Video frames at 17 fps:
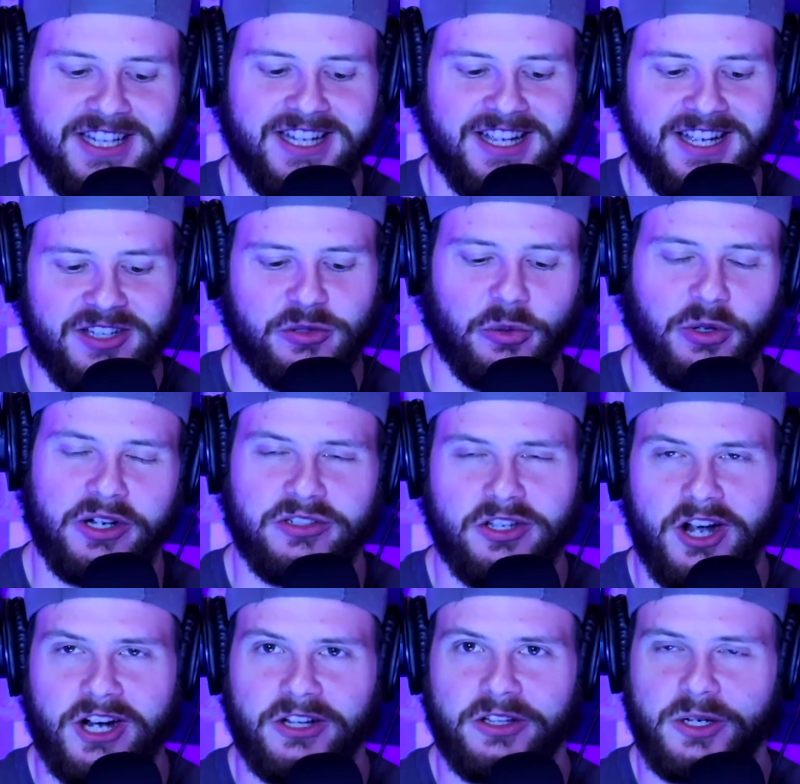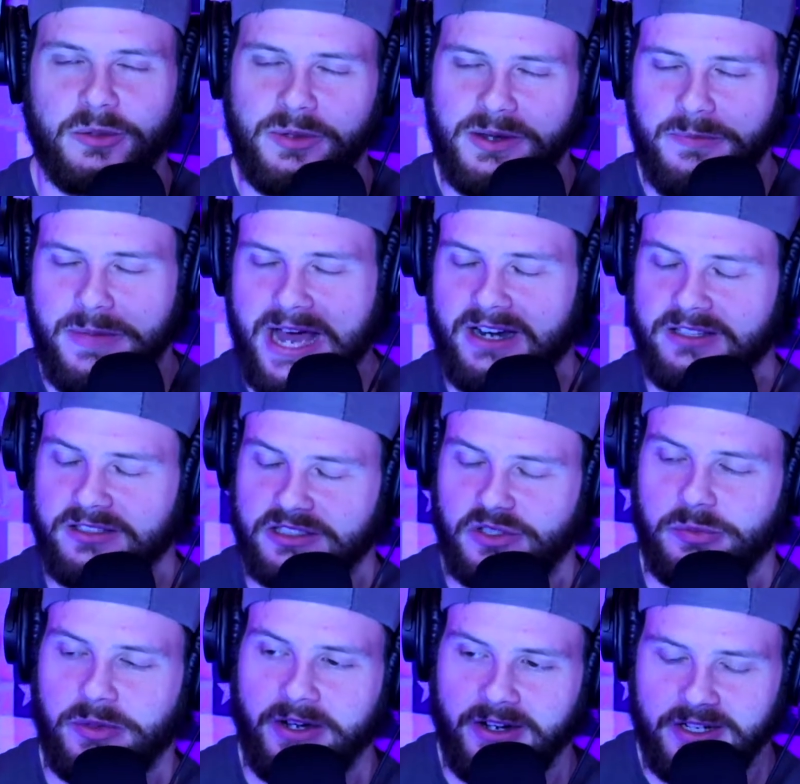So we're going to talk a little bit about his
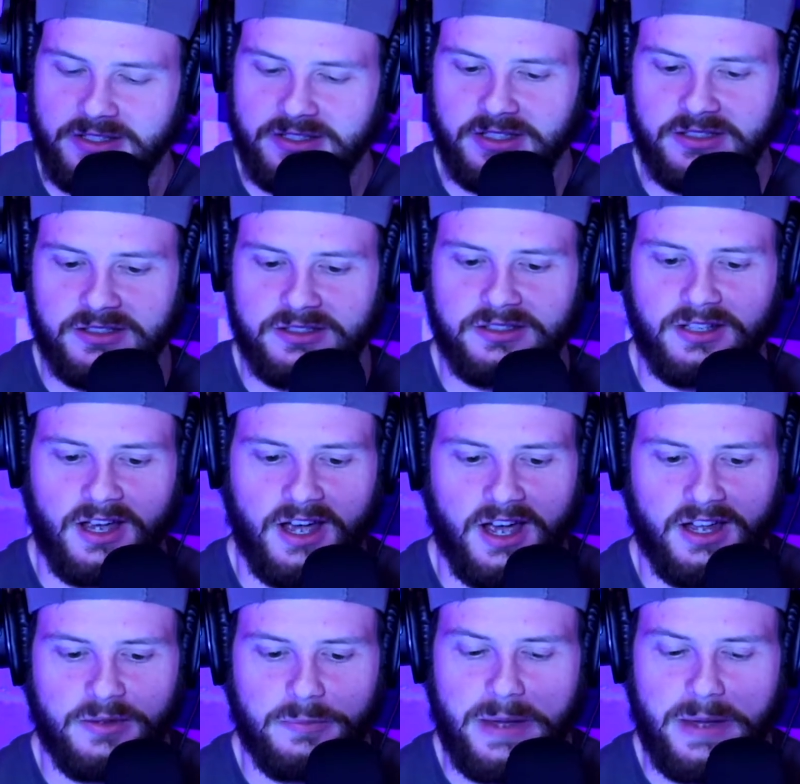experiences the